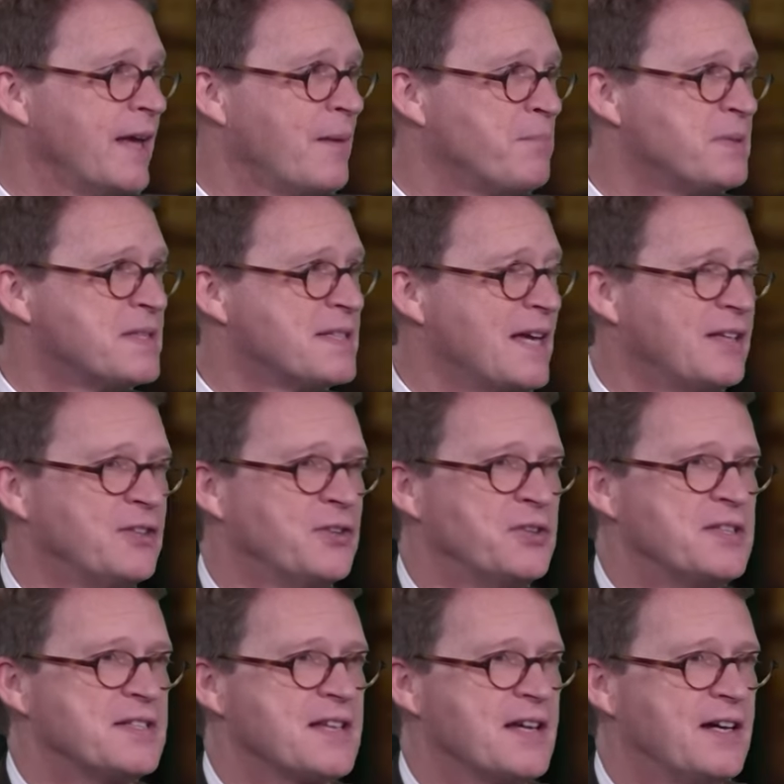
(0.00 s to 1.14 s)
the ampersand on
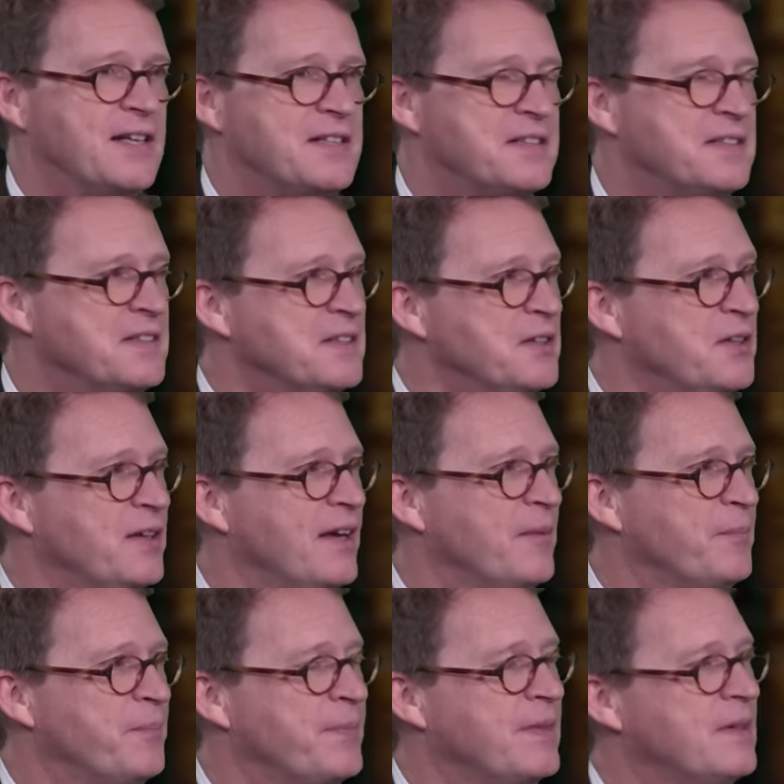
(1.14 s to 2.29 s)
its side. Yeah. And that
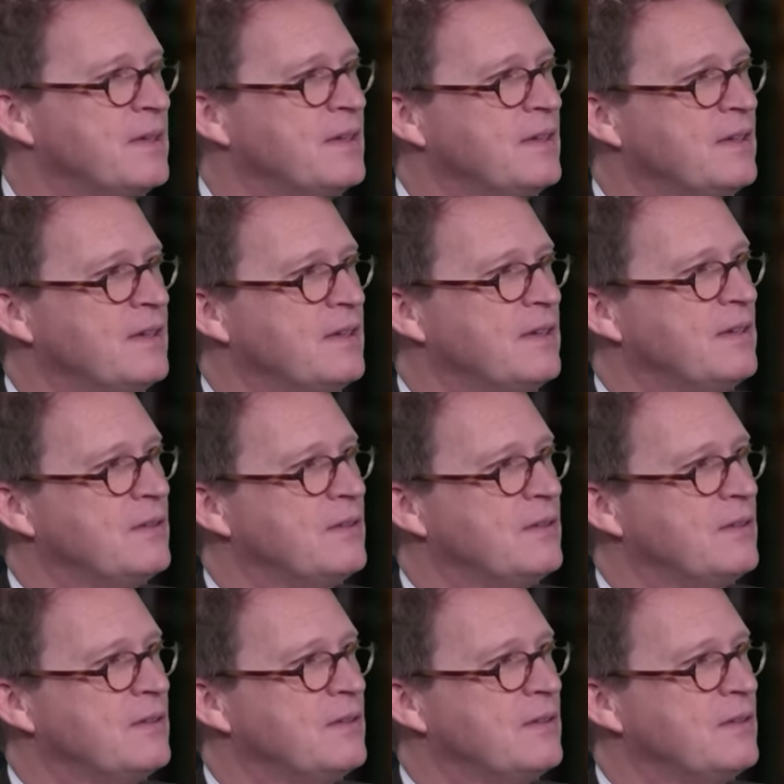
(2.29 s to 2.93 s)
is that